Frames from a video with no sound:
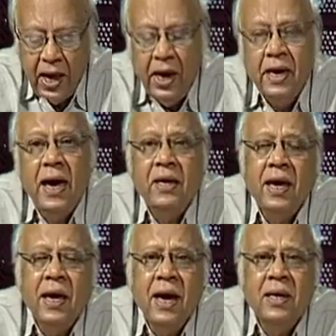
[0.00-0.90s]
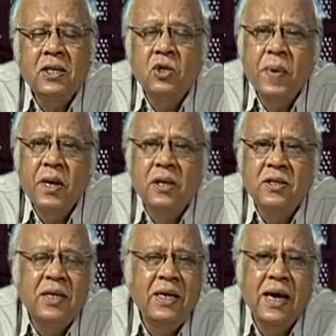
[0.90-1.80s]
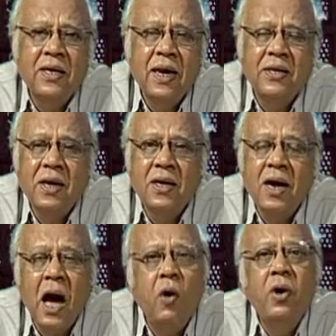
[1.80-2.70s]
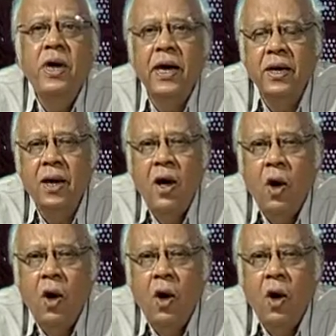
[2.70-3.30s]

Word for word: Yet it is to be considered that Hitler outdid